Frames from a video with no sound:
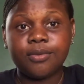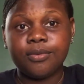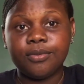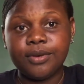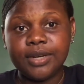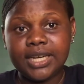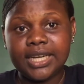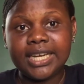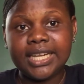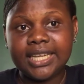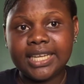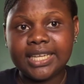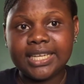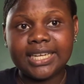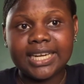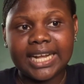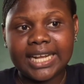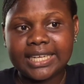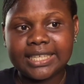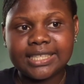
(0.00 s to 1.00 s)
really
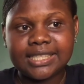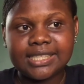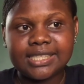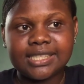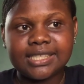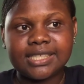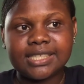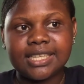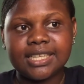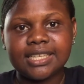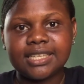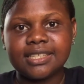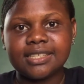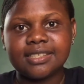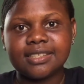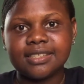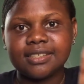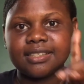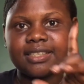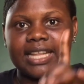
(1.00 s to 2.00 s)
nice,
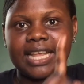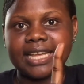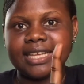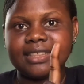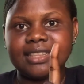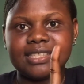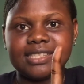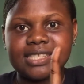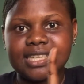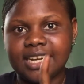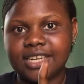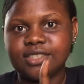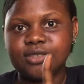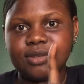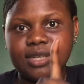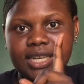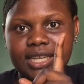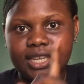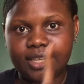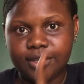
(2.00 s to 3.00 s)
like the scars
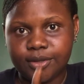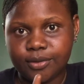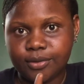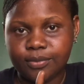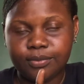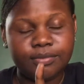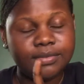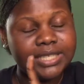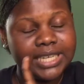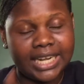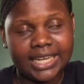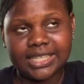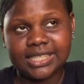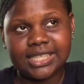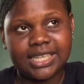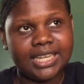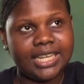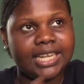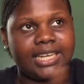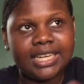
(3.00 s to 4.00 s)
really heal
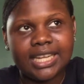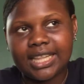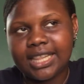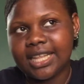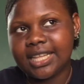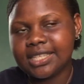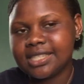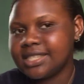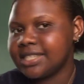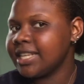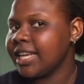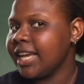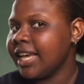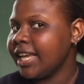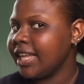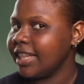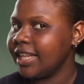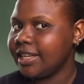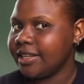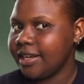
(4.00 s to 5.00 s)
nicely, and others
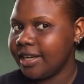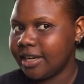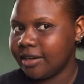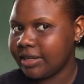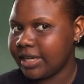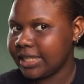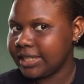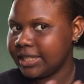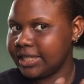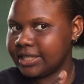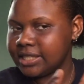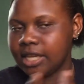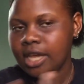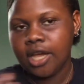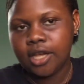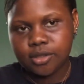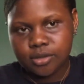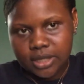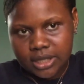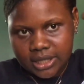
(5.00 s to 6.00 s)
they turn out like this.
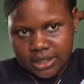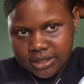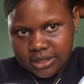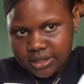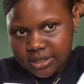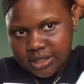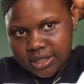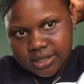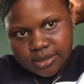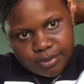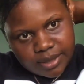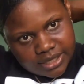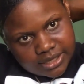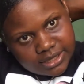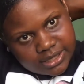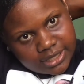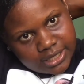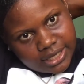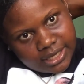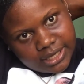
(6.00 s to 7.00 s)
So I guess it's just my
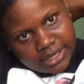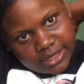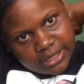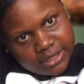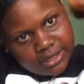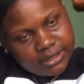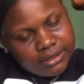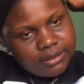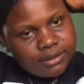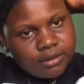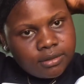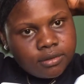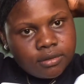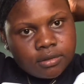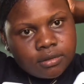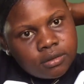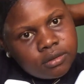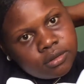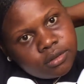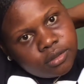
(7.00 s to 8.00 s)
skin
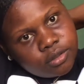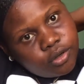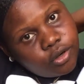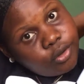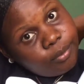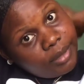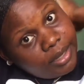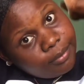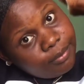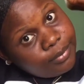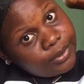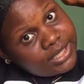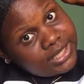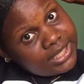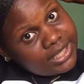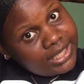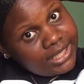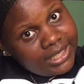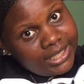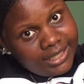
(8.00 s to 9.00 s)
or my
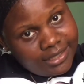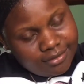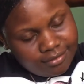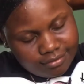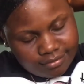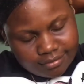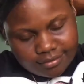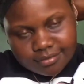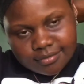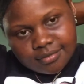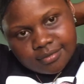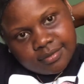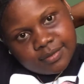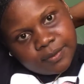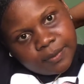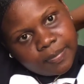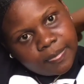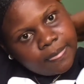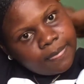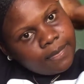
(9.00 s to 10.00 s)
body.
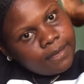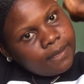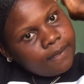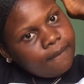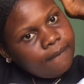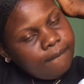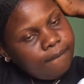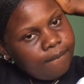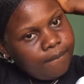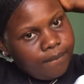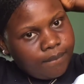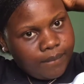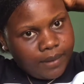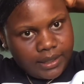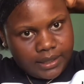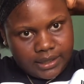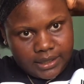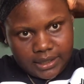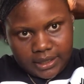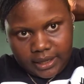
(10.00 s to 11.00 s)

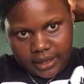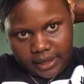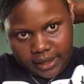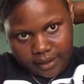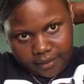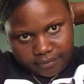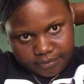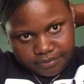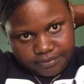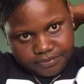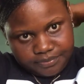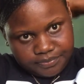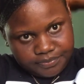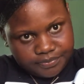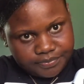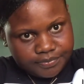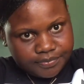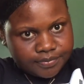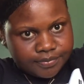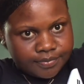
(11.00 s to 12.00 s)
But yeah,
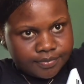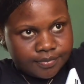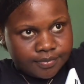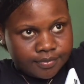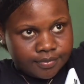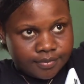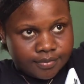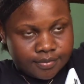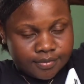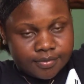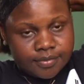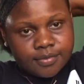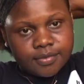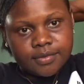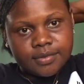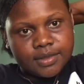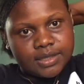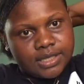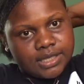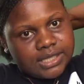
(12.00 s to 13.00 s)

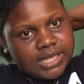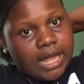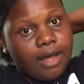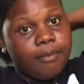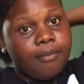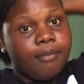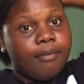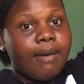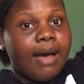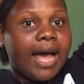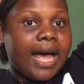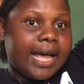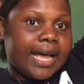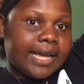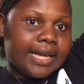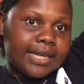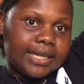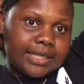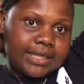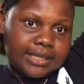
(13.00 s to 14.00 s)
this is how
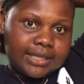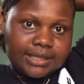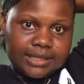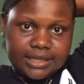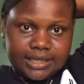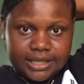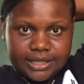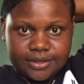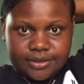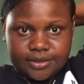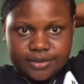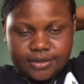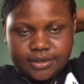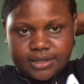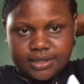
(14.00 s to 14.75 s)
mine healed.